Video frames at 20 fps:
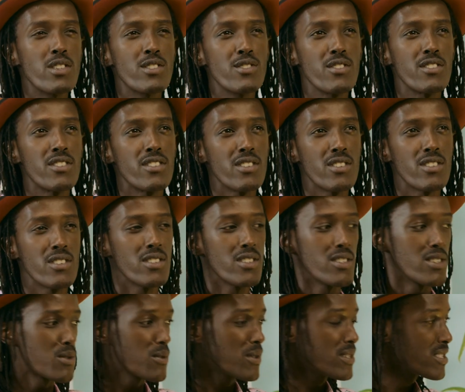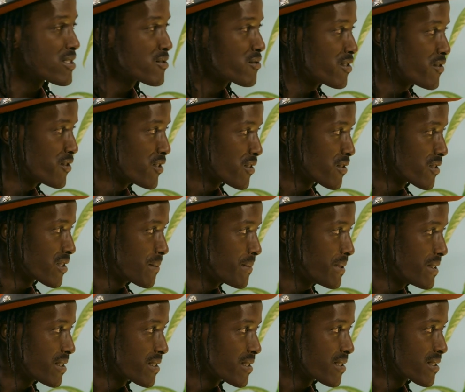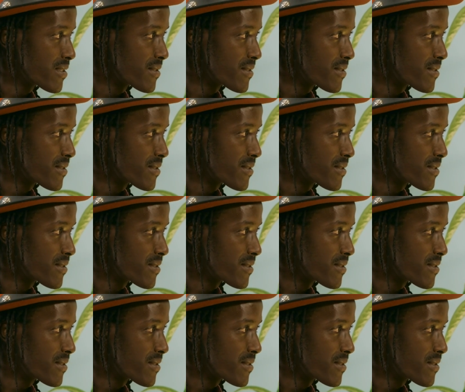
question. What is trivial? I mean,